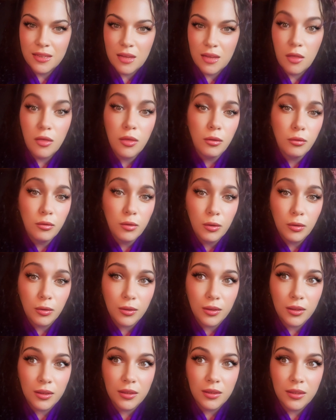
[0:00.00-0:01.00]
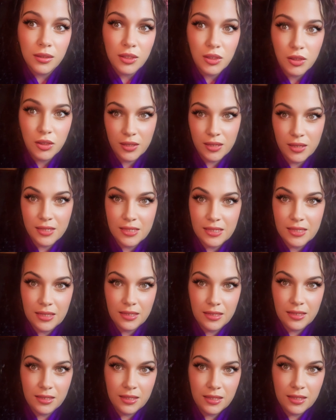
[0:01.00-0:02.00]
The rule, should I say,
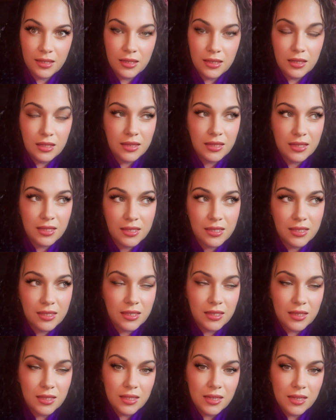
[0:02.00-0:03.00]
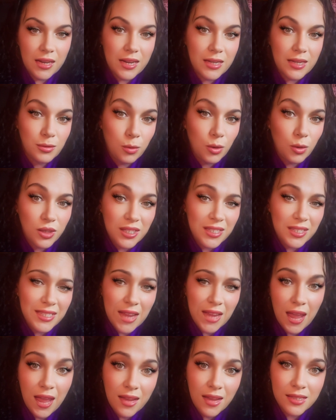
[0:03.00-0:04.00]
that it wasn't
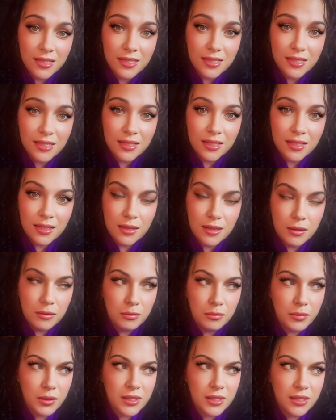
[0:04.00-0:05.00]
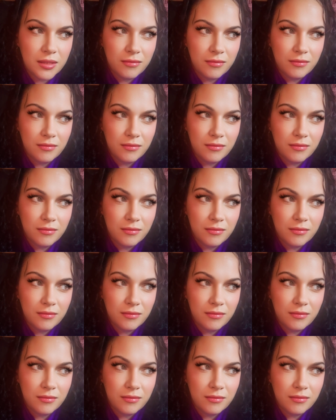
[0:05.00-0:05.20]
his, but